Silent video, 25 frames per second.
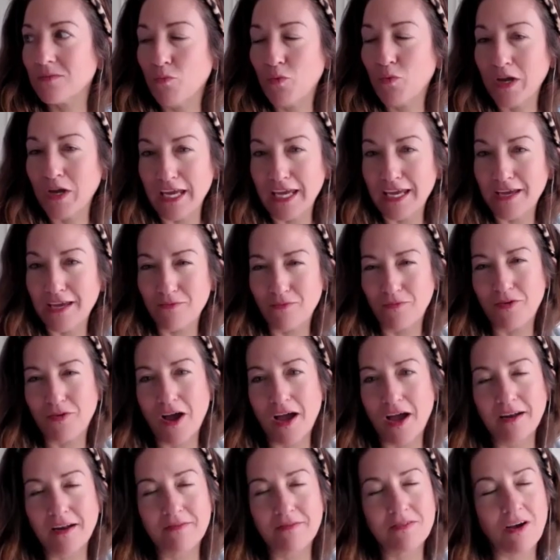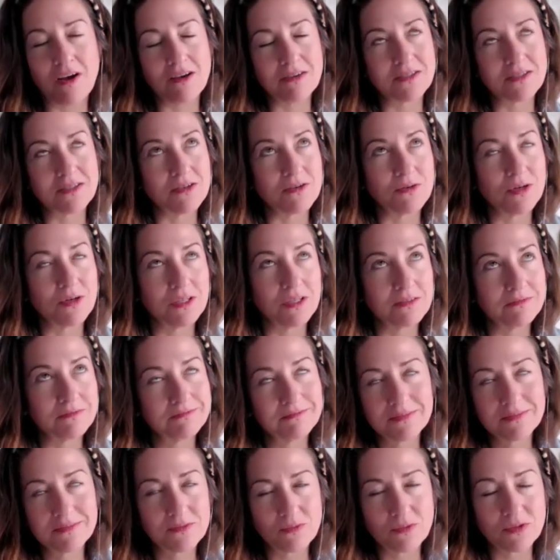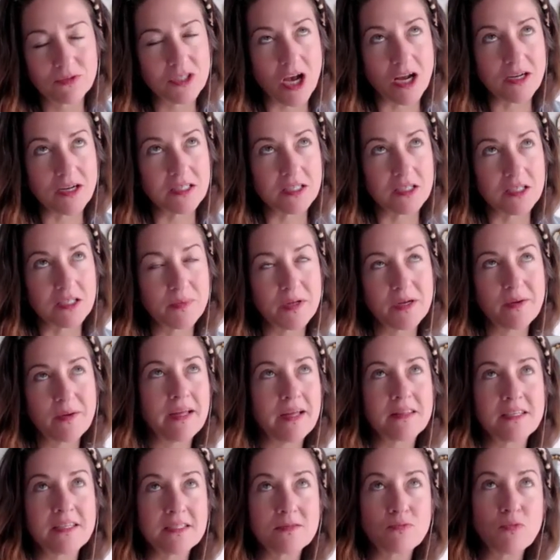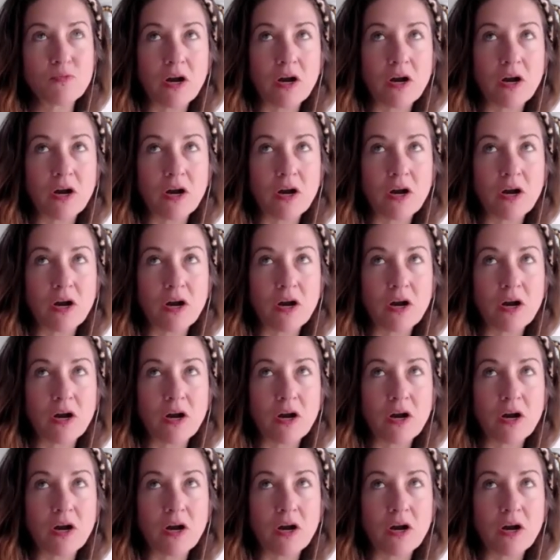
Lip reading: we kind of also we talked a little bit about this